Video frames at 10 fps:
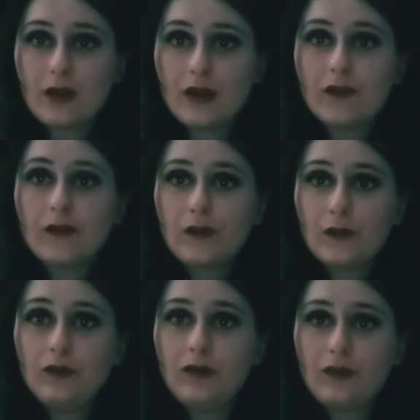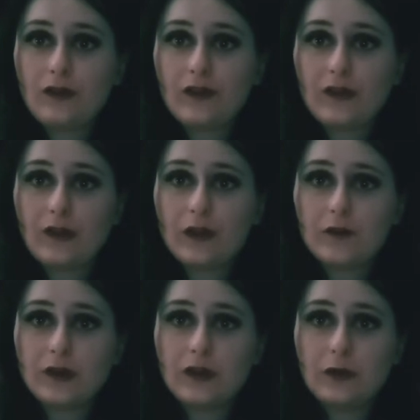as soon as you see the
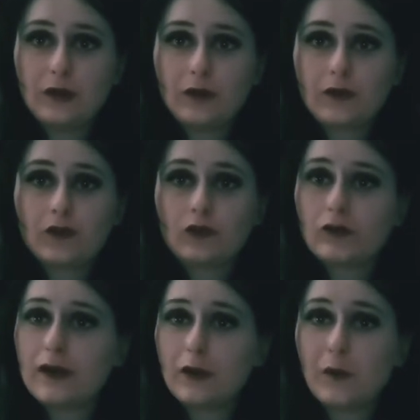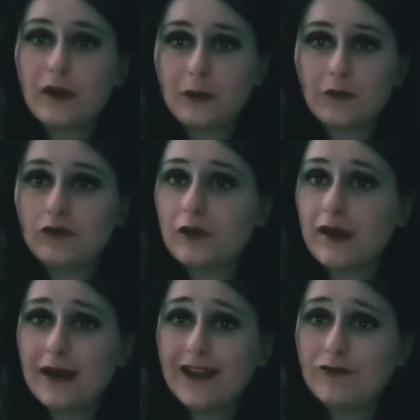cover, you know straight away you're in for a
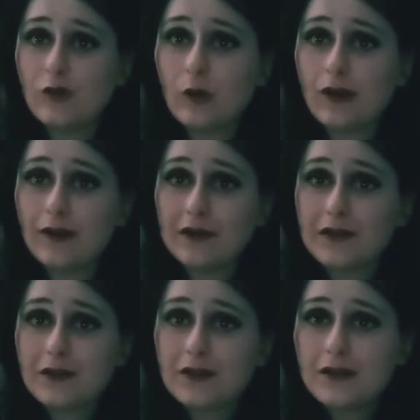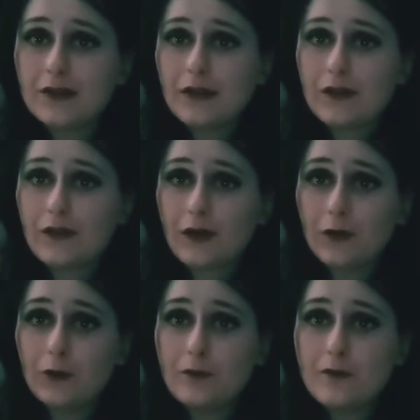hell of a ride.
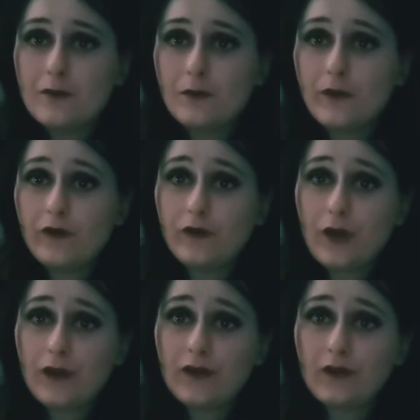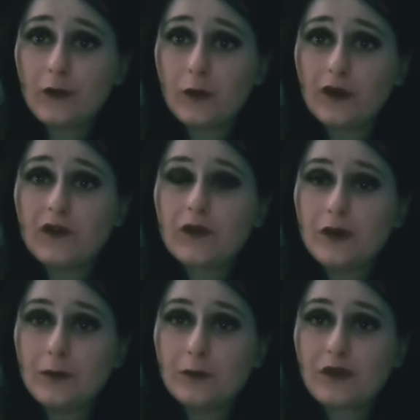So, the first story is
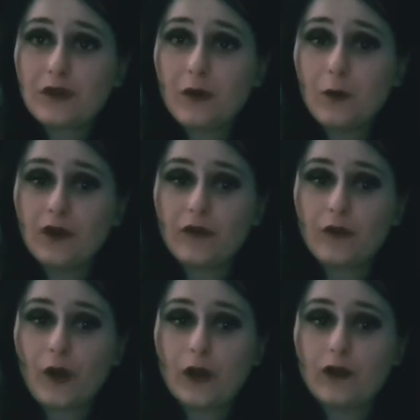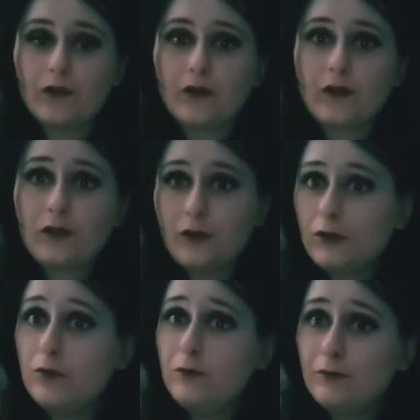Numbskull, which follows
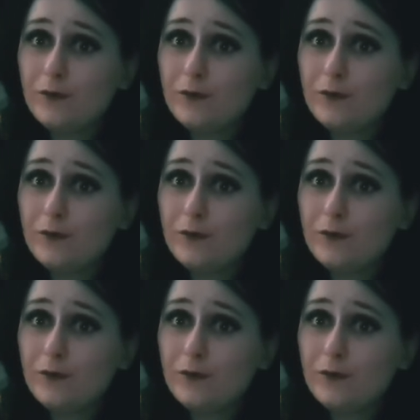two